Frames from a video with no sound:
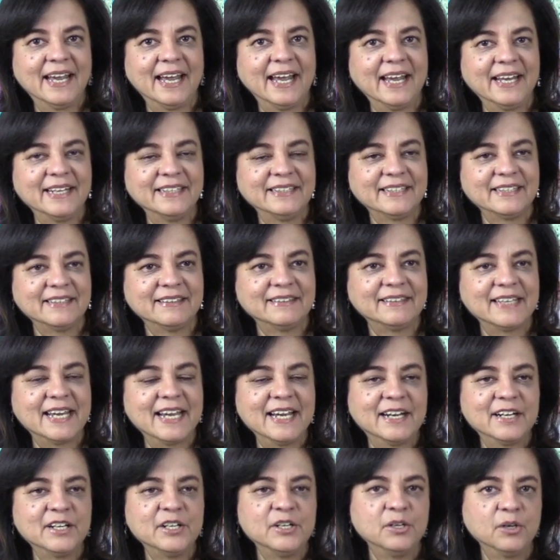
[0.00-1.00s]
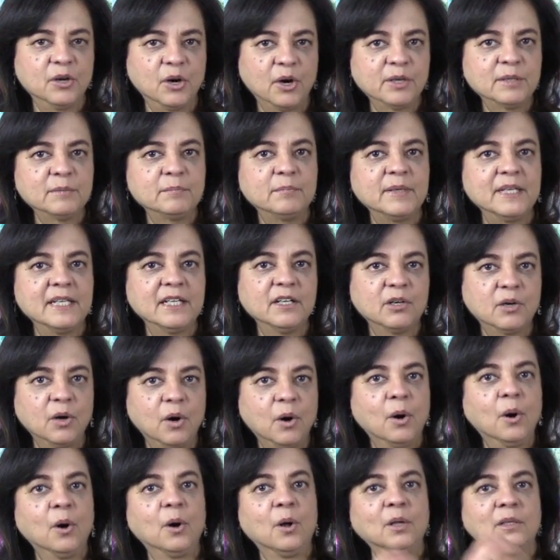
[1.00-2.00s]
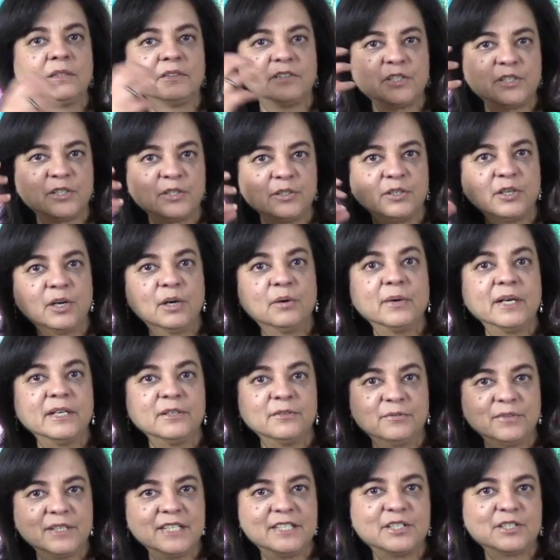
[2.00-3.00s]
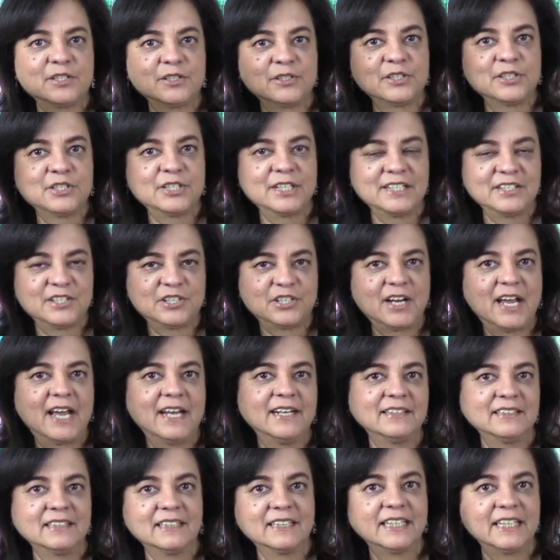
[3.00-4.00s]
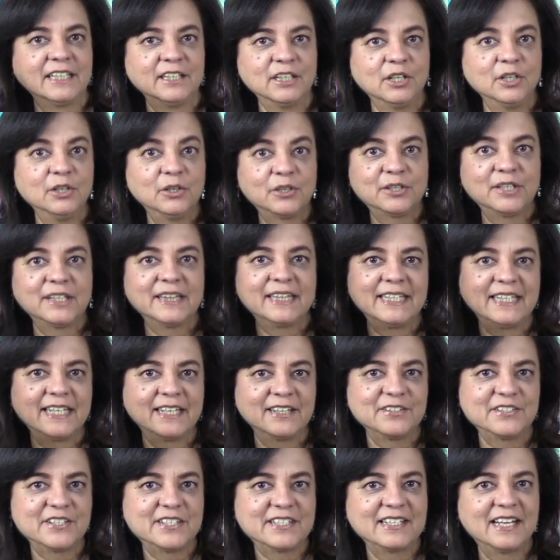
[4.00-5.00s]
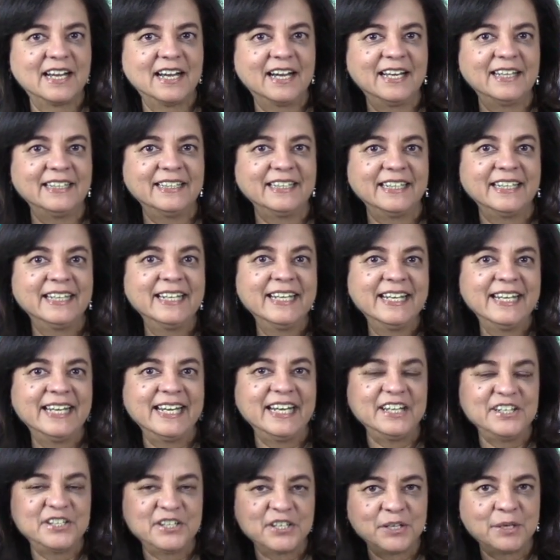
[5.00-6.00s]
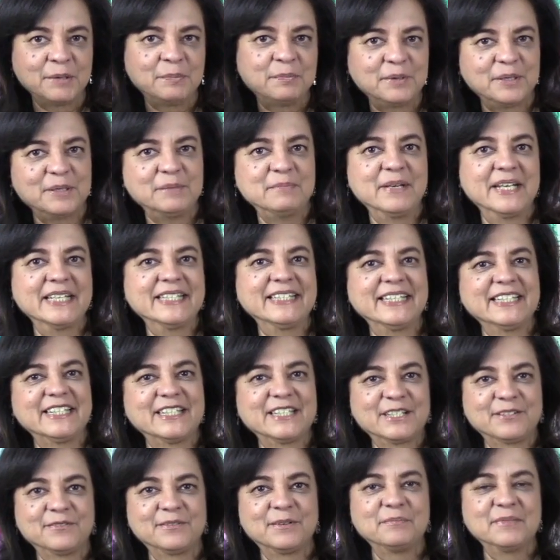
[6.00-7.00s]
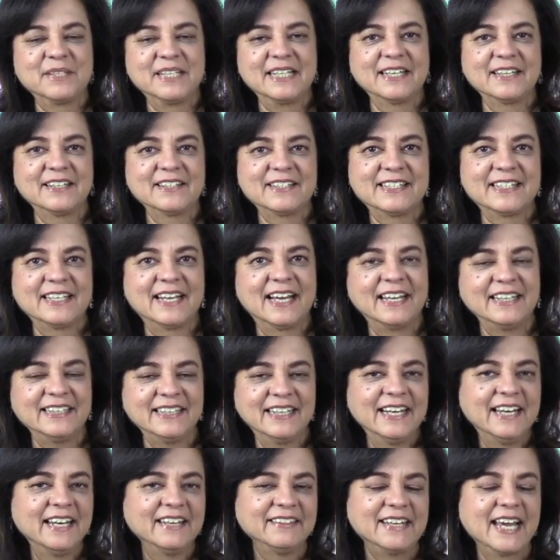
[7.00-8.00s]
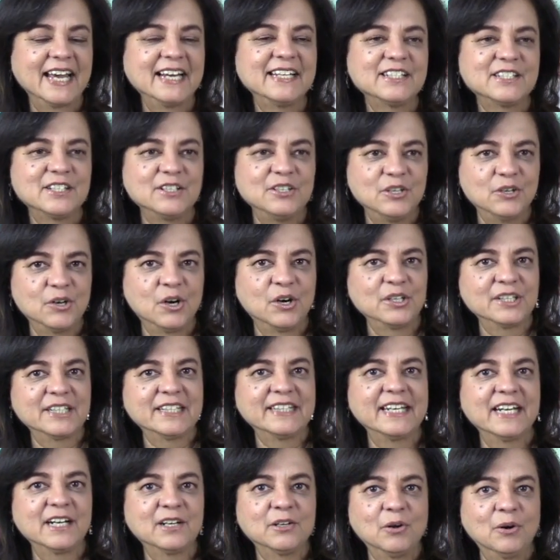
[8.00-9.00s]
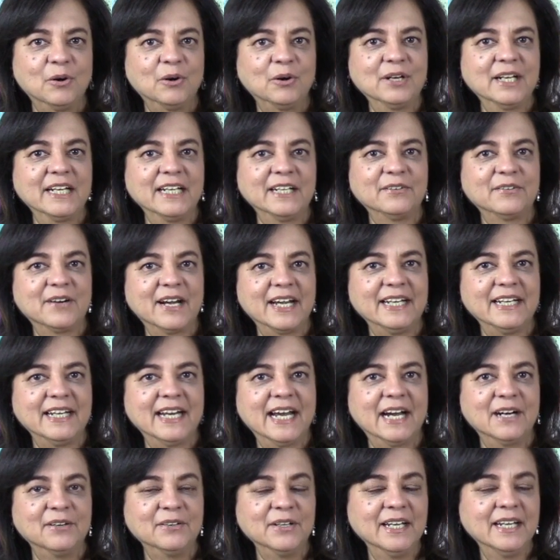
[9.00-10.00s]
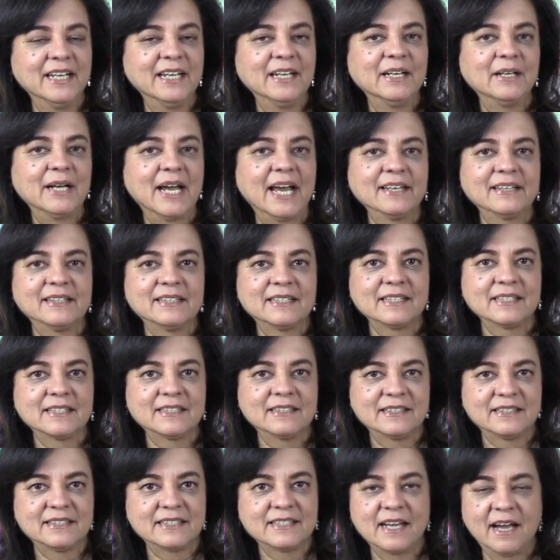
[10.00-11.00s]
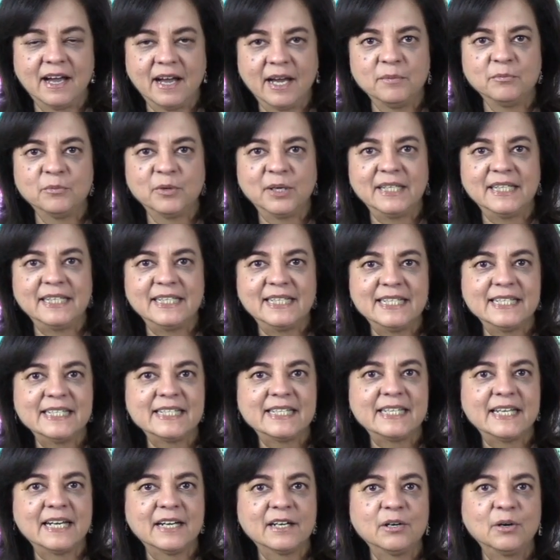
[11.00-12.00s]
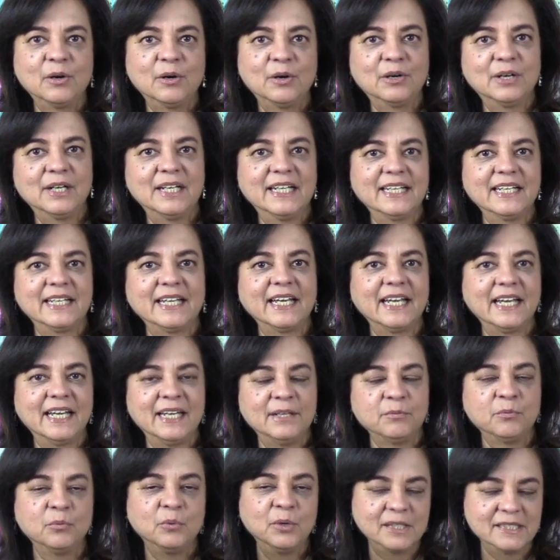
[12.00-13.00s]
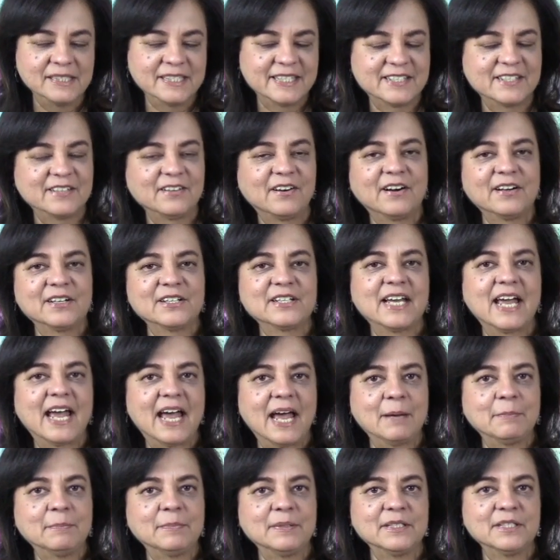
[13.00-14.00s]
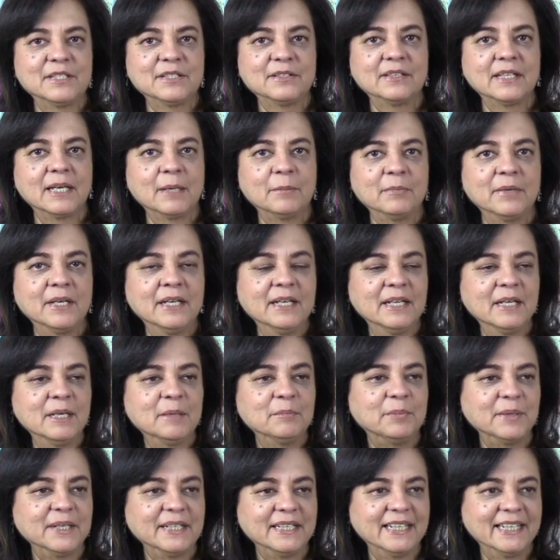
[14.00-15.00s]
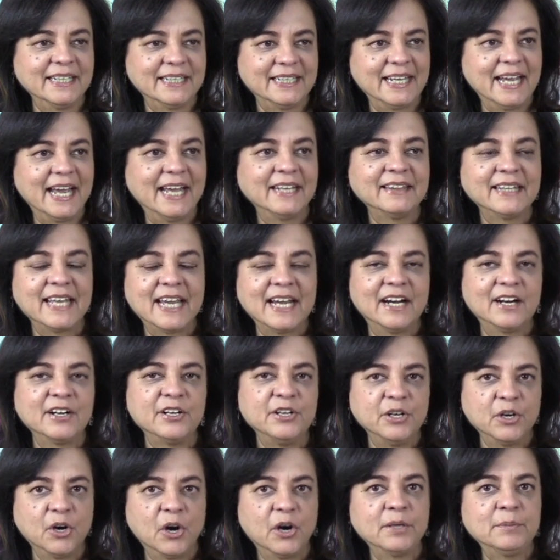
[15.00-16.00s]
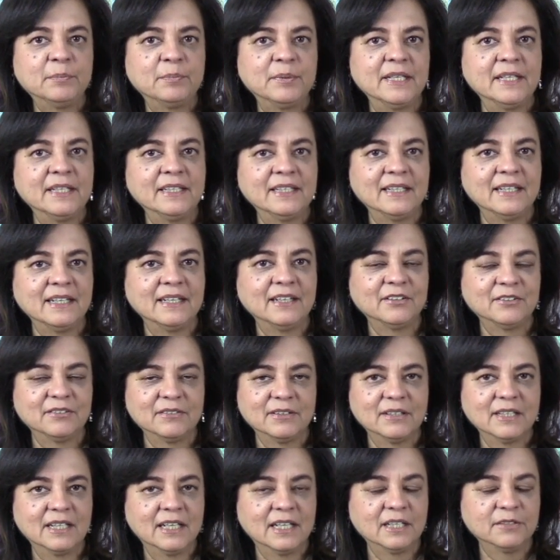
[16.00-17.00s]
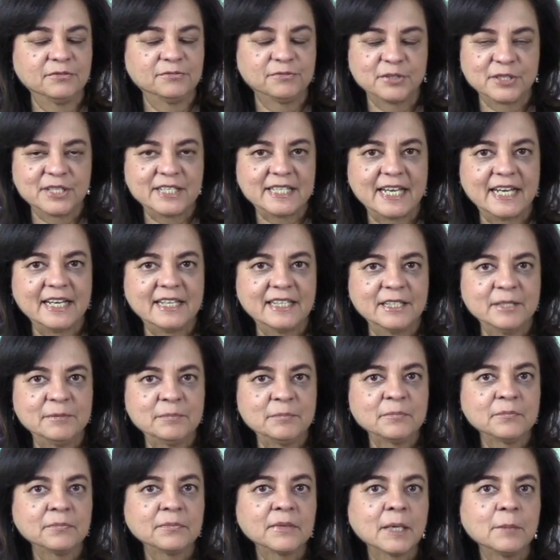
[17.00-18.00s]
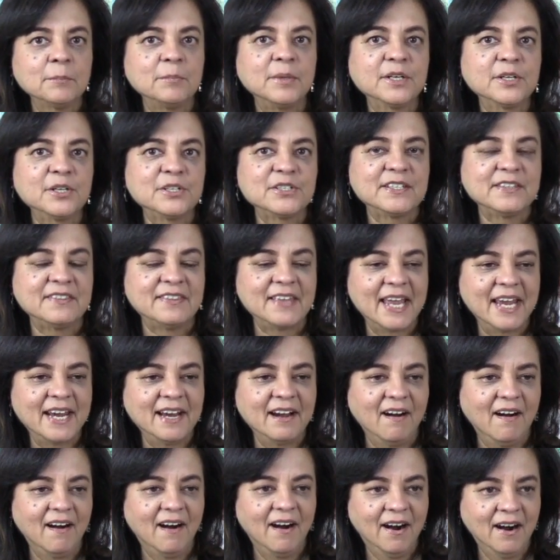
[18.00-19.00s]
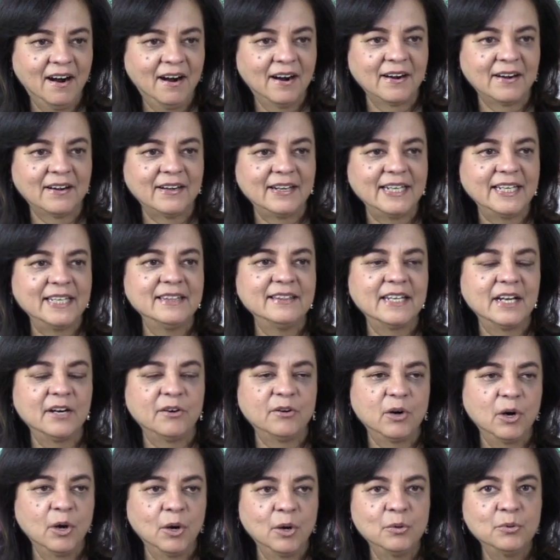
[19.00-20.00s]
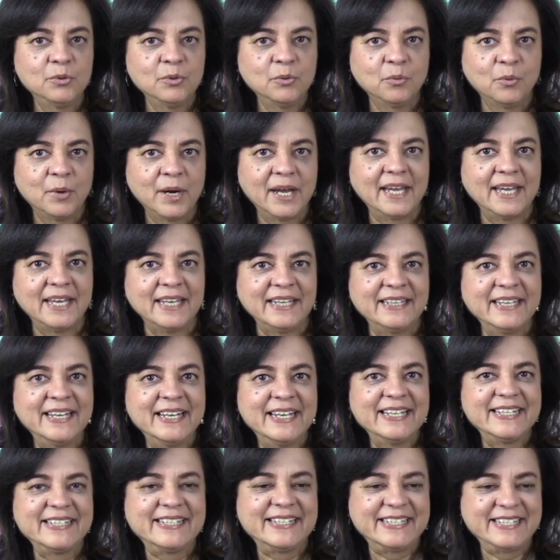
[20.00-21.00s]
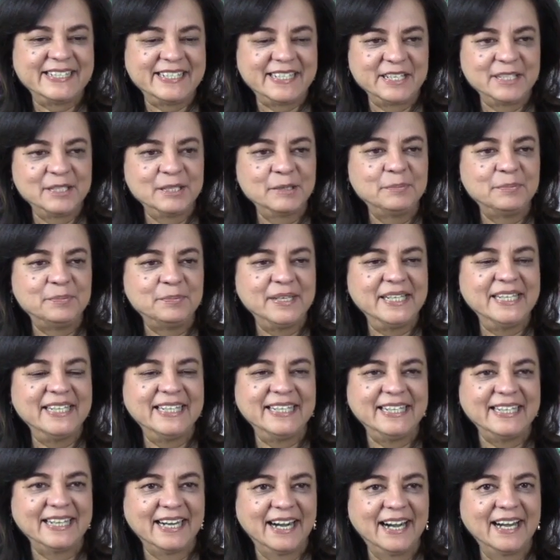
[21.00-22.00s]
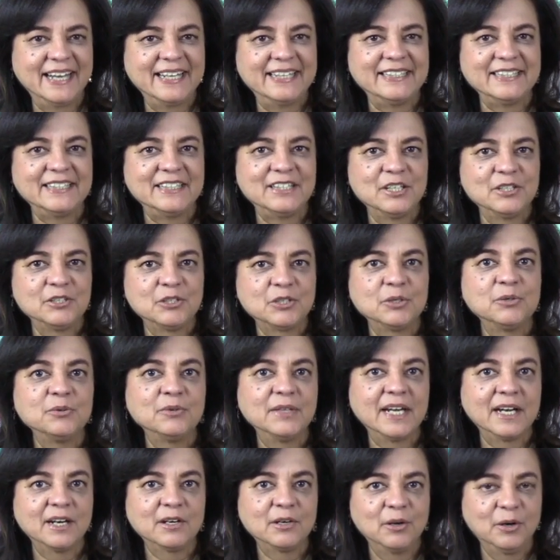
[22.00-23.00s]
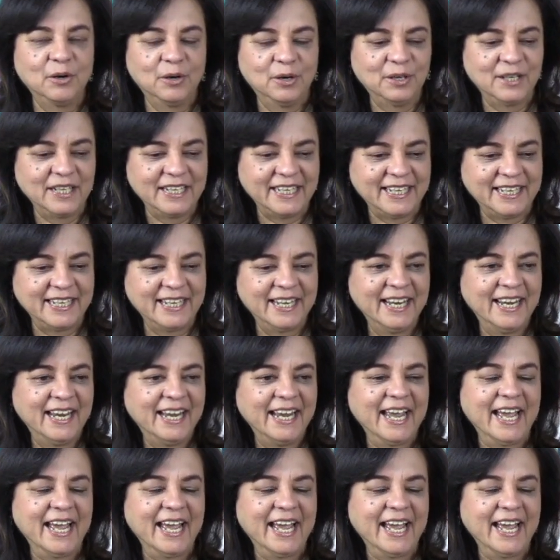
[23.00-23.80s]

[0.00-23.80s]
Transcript: And they are not being called to go and research and channel and look at the other side and interpret messages from the other side. That is not their calling right now. At the time when it is their calling, it will start to happen to them. But again, they are not being uh, forsaken because they are, in their own way, still being guided to their calling.